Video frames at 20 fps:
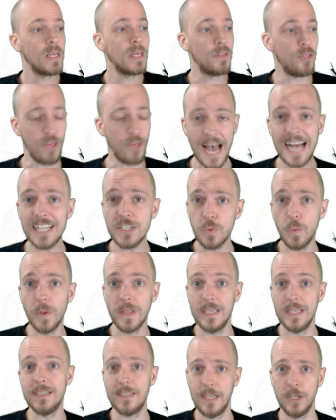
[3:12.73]
That's
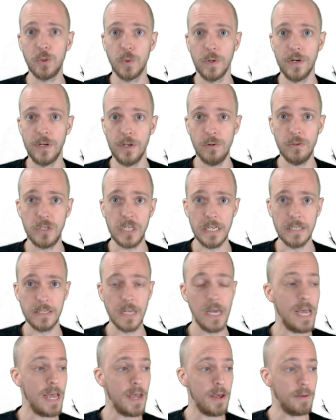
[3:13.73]
what this introduces.
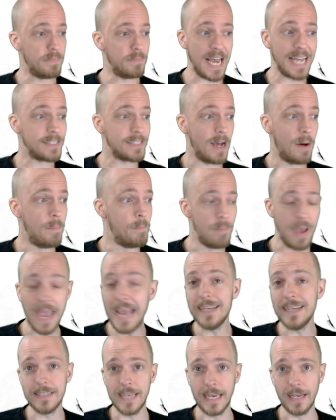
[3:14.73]
That's
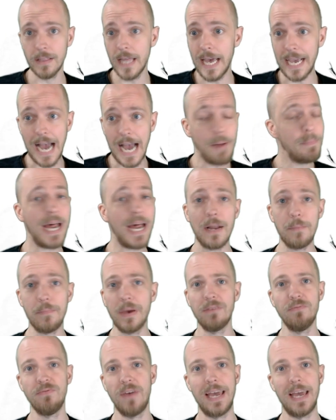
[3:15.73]
amazing. Like, I'm not a
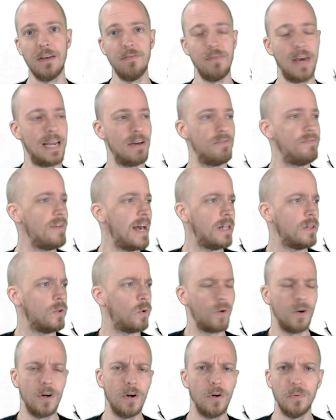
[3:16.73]
big fan of NFL
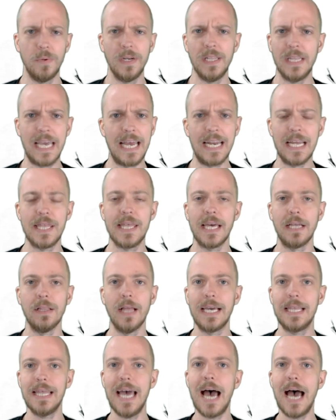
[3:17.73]
or really anything
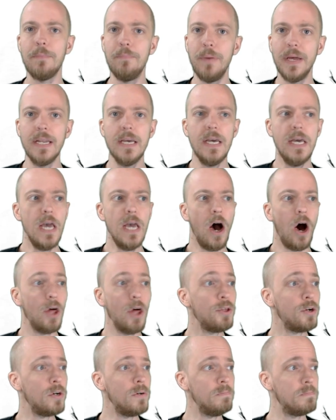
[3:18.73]
like that, but
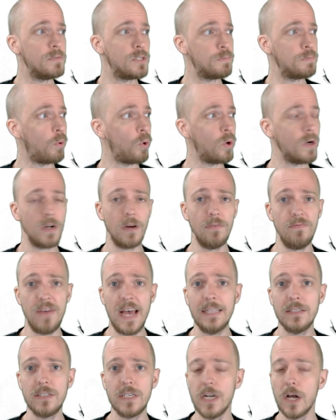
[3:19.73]
other sport
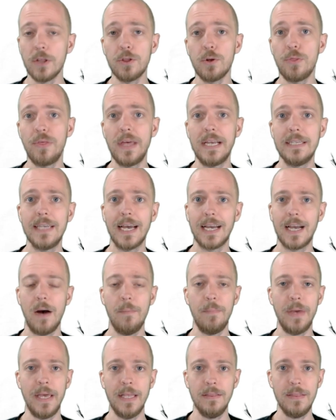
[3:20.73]
events and other things that
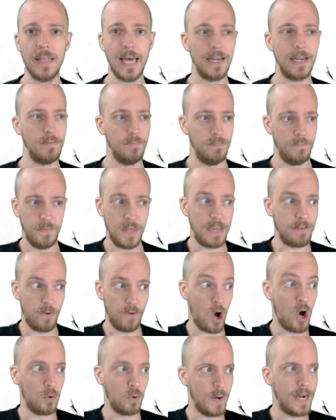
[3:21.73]
come in that they've
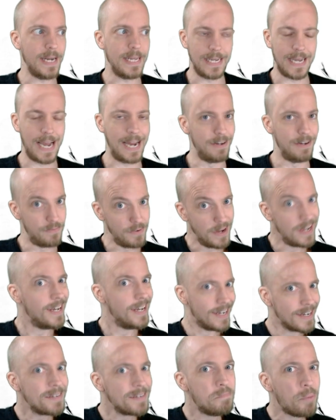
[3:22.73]
already kind of
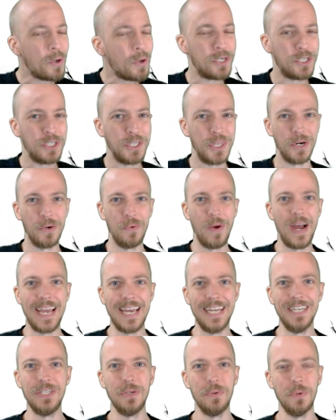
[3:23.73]
pushed their way
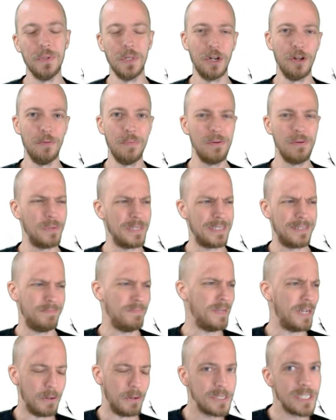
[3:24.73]
into a little bit with,
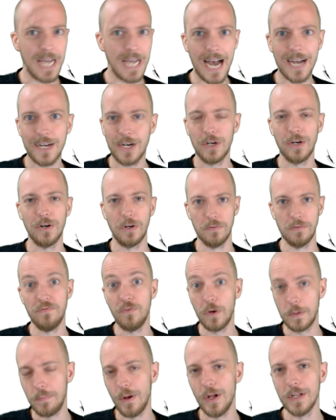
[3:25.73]
soccer or
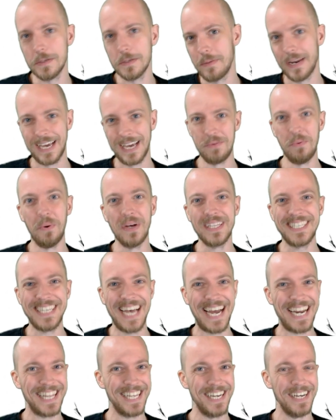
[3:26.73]
football, depending on what
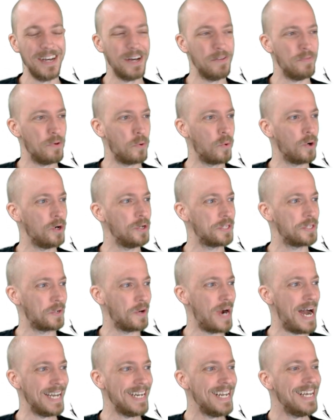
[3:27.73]
side of the world
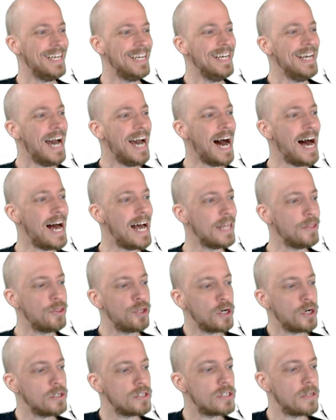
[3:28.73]
you're on.
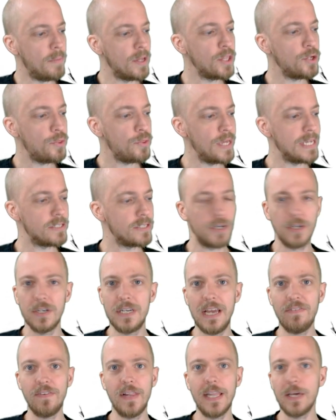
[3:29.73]
There are some other things that are
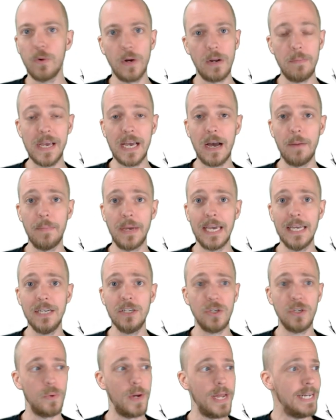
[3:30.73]
definitely going to be coming
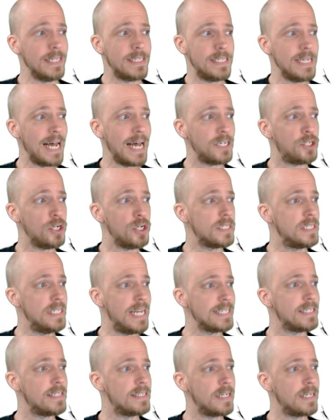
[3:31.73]
into it, and it's not just
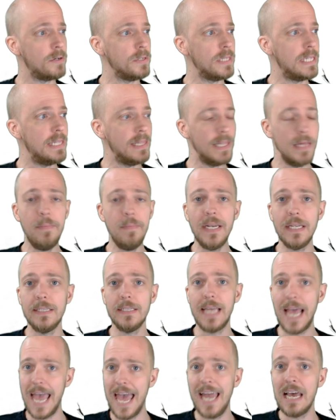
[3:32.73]
necessarily limited
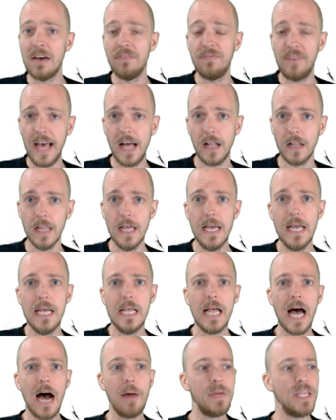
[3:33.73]
to NFL.
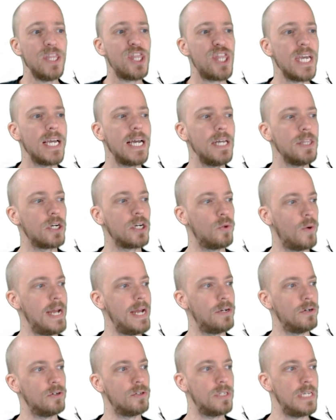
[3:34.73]
I mean, think on the
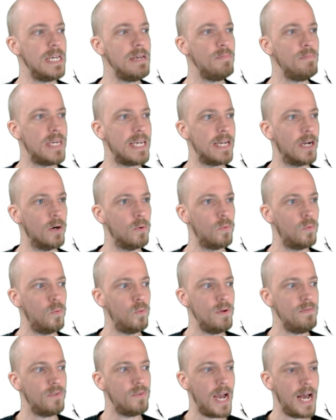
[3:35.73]
grander scheme here.
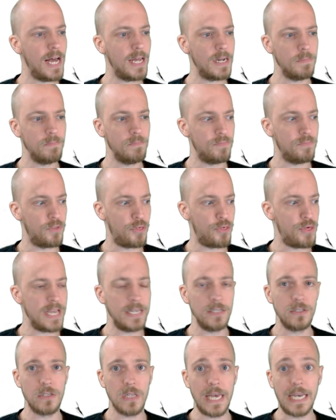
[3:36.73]
We've got
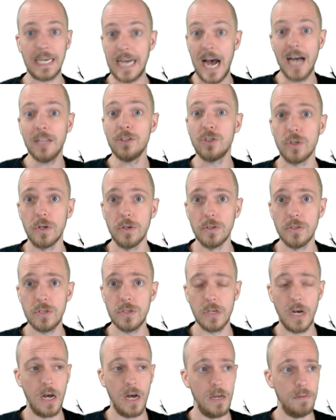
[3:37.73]
things like
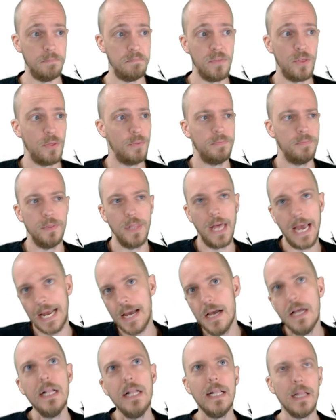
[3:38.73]
concerts,
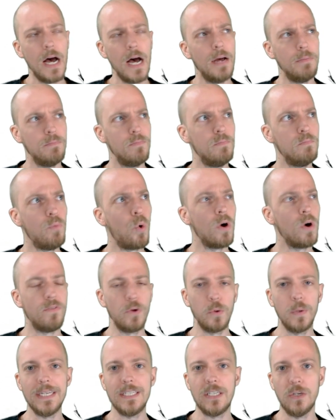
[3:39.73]
more of a
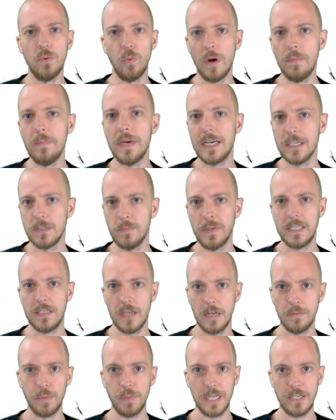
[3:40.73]
recent one because my
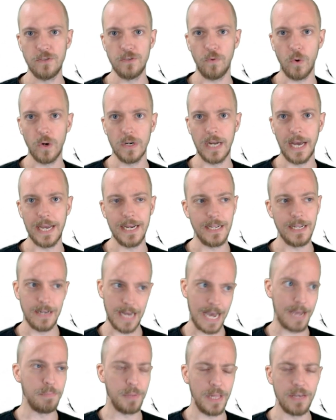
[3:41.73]
son plays Fortnite and
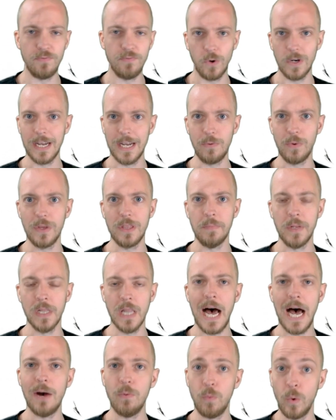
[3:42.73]
I play Fortnite with him a
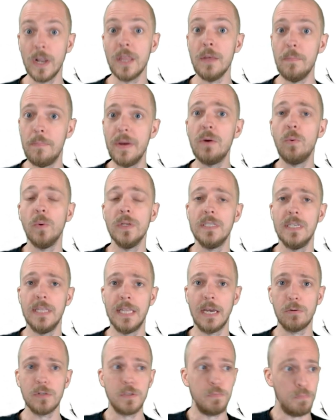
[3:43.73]
lot. One of the big ones in
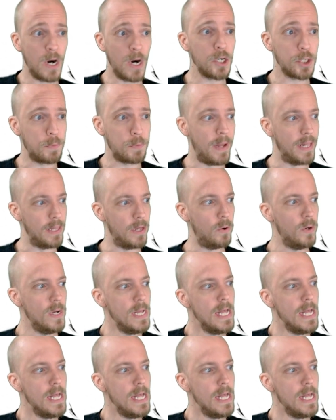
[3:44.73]
there was Marshmello.